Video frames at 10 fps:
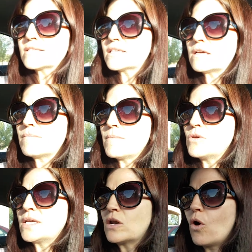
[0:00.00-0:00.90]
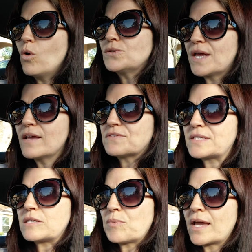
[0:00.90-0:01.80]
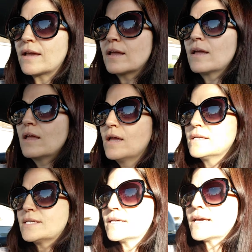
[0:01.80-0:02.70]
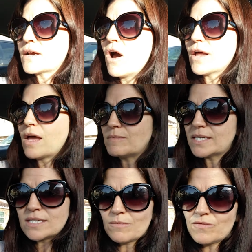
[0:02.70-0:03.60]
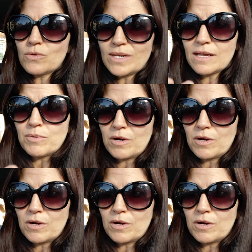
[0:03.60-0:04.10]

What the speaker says: asleep. Maybe you need a whole day of sleeping to get caught up. Did some of you need